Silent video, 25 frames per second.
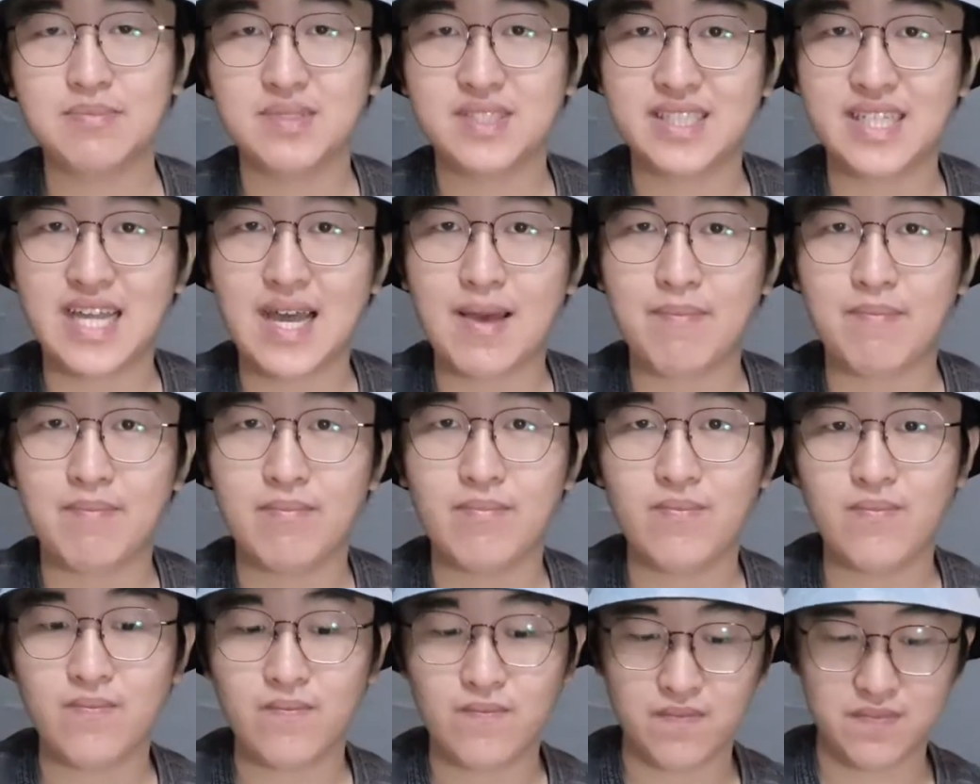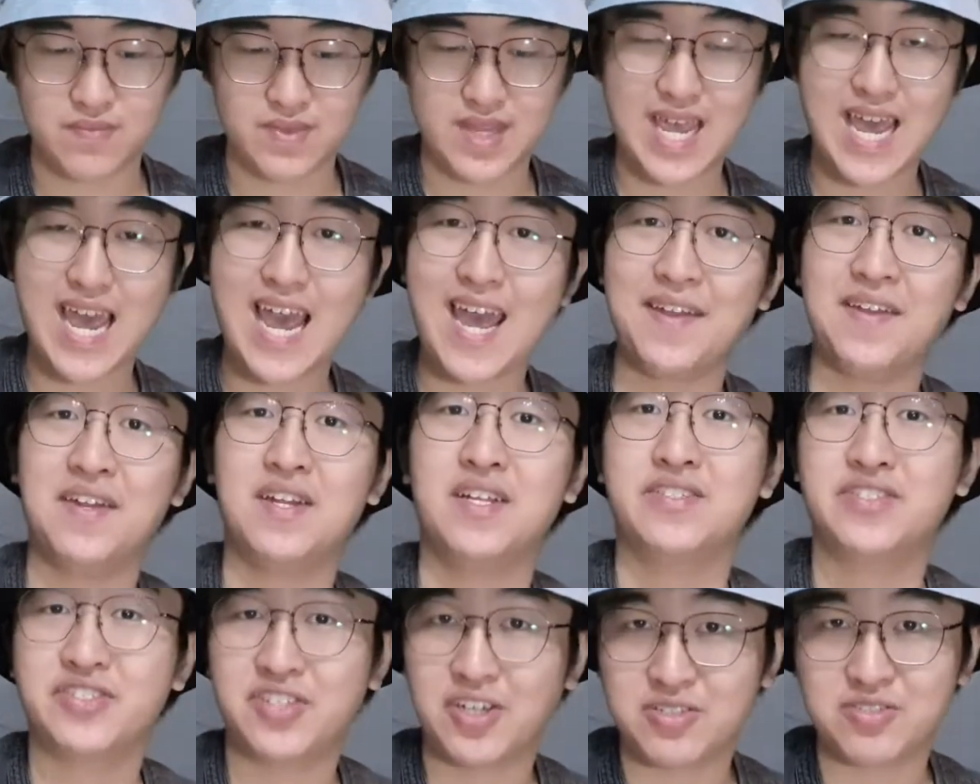step at
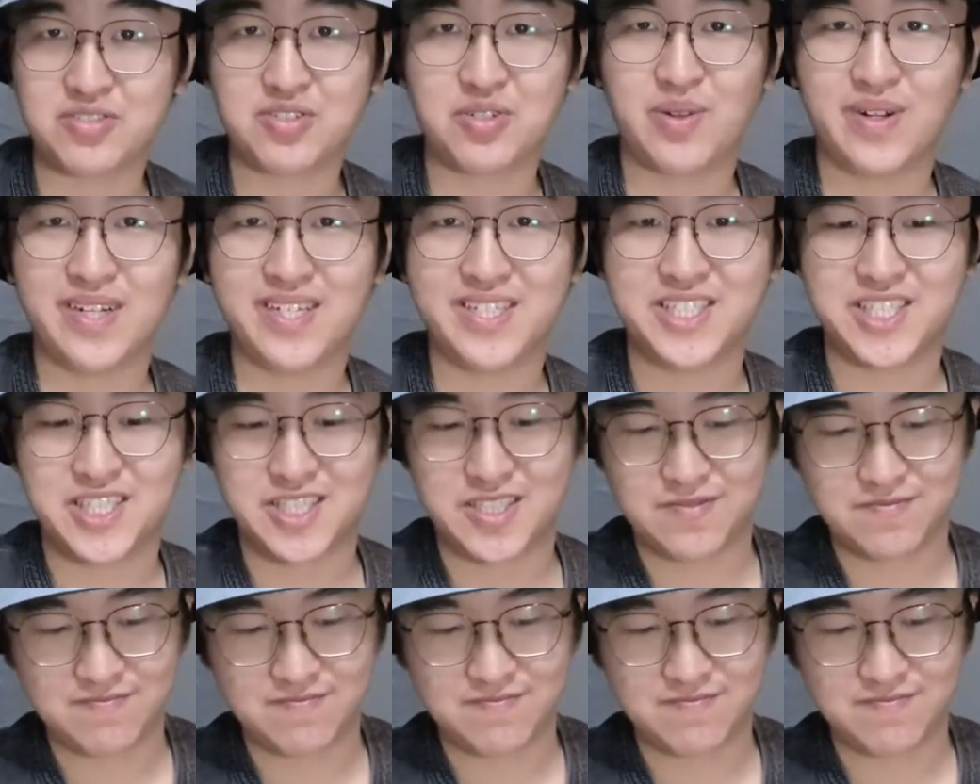the salt solution.